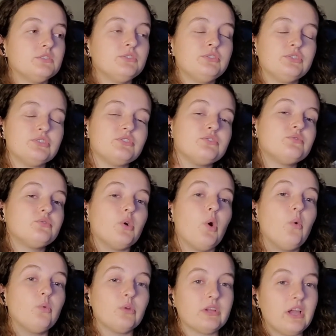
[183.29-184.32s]
Just
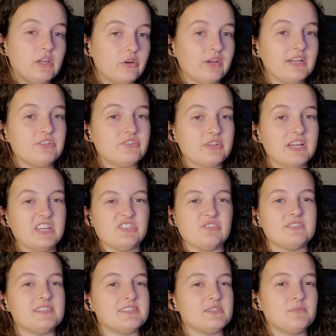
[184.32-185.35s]
don't look at our education
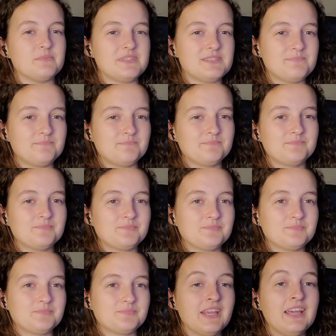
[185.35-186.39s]
systems.
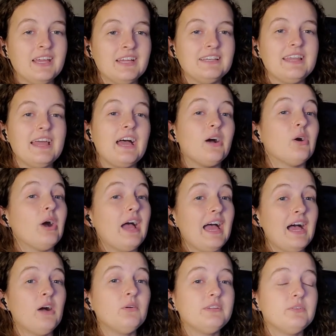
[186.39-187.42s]
Now,
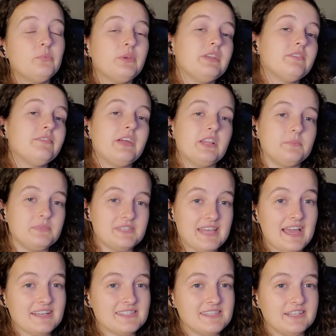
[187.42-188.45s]
how did we develop this
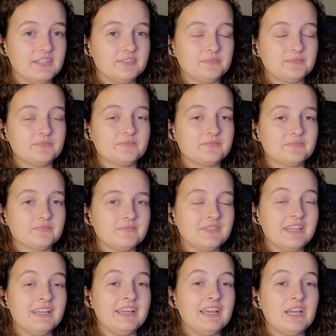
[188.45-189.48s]
accent?
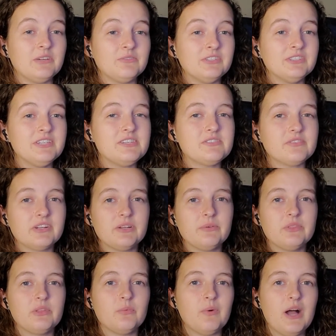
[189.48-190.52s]
It really started
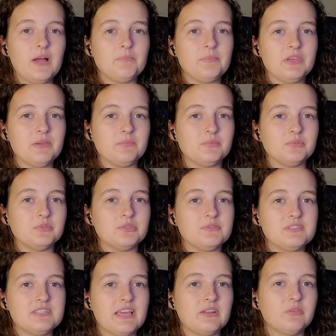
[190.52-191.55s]
with the white people who
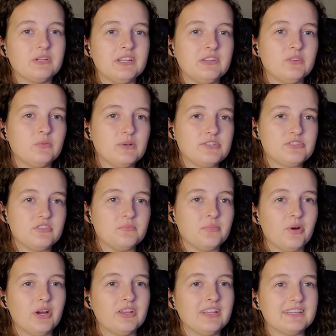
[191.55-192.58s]
settled in the western
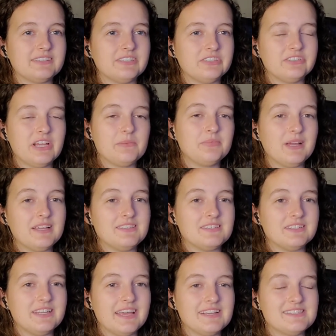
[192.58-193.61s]
part, like the Great Plains of
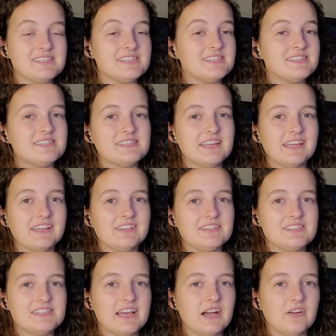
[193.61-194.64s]
Texas and the
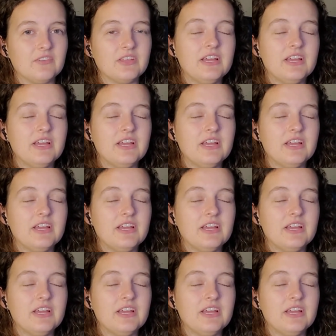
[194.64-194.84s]
South.